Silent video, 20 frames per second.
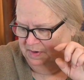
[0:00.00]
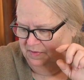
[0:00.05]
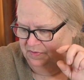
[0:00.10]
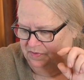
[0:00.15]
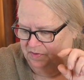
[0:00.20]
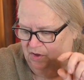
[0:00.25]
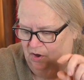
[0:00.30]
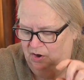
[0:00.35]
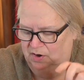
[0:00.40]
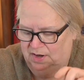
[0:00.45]

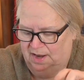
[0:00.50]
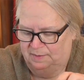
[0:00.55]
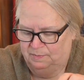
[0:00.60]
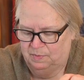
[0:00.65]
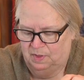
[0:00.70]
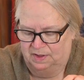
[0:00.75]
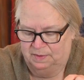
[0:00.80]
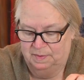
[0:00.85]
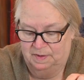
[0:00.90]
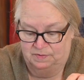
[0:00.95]
it's hard. I'm
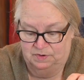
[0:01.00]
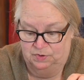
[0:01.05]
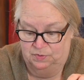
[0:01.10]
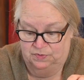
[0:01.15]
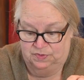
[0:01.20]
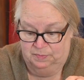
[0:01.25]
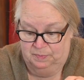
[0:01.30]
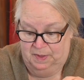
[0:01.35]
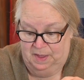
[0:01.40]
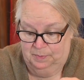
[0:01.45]
not going to be able to use
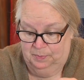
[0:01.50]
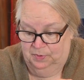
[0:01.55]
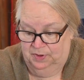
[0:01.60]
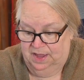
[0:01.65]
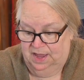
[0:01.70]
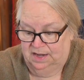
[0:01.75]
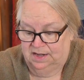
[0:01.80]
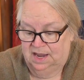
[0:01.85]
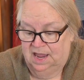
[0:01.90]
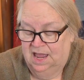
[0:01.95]
the paper
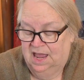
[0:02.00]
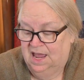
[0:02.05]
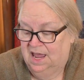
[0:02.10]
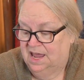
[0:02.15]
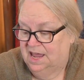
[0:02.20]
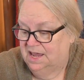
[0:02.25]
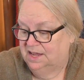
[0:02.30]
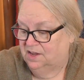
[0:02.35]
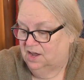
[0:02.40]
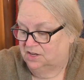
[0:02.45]
again.
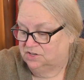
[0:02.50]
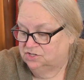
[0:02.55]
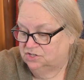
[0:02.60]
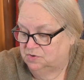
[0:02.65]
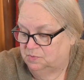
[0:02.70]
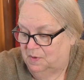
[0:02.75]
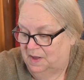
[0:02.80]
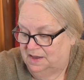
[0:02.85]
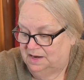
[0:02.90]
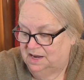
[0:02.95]
It got too
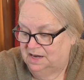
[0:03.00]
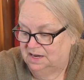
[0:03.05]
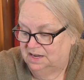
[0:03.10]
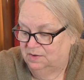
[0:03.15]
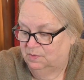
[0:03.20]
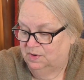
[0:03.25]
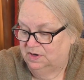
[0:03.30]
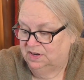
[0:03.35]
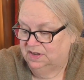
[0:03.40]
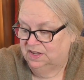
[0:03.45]
wet, and
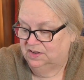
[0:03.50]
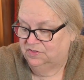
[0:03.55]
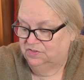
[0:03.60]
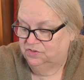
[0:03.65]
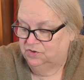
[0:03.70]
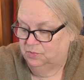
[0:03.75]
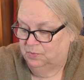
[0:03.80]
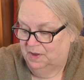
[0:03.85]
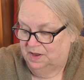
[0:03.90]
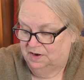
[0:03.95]
when it gets
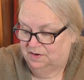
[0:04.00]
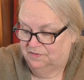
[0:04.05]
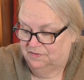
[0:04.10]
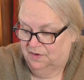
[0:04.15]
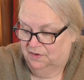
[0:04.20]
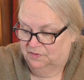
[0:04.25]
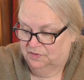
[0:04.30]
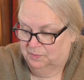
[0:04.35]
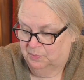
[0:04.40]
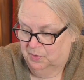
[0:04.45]
too wet, it
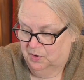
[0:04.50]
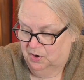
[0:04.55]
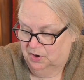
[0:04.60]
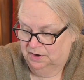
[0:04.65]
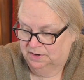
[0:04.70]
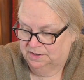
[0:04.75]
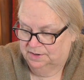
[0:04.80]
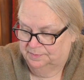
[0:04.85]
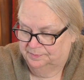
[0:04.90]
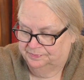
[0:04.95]
falls
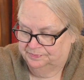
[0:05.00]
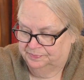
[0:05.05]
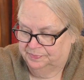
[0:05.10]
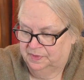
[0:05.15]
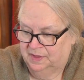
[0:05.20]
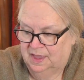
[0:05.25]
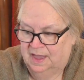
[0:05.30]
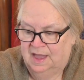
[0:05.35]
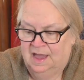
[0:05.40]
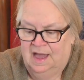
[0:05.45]
apart.
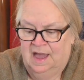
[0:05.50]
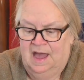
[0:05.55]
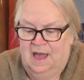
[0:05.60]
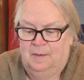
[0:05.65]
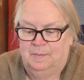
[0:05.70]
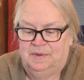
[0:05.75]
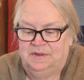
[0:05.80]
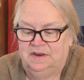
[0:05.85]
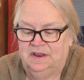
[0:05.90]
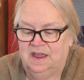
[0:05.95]

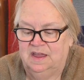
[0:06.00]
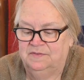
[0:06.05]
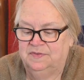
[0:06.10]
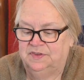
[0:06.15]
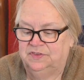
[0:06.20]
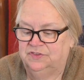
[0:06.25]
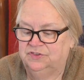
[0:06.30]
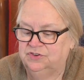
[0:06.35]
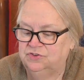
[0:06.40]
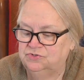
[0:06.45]
But if
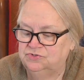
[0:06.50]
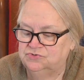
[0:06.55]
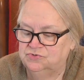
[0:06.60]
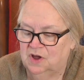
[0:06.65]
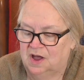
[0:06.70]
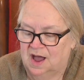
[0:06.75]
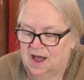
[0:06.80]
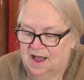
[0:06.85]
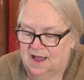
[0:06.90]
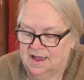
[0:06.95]
it's too
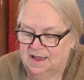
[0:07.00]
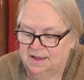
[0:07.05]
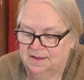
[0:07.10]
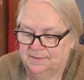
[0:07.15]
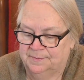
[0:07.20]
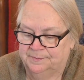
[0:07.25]
dry,